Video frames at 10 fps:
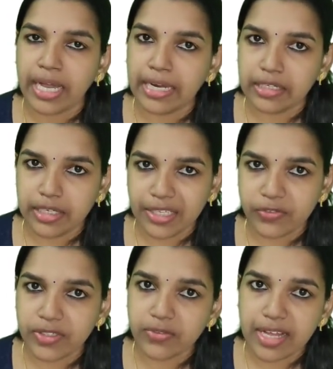And
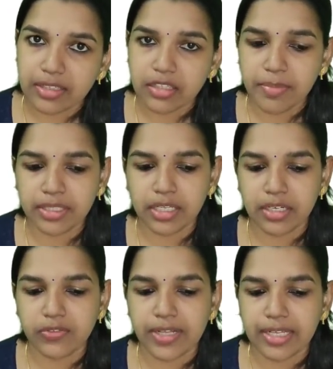next is akni
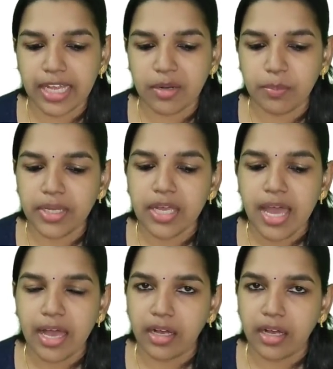mantha rasa can be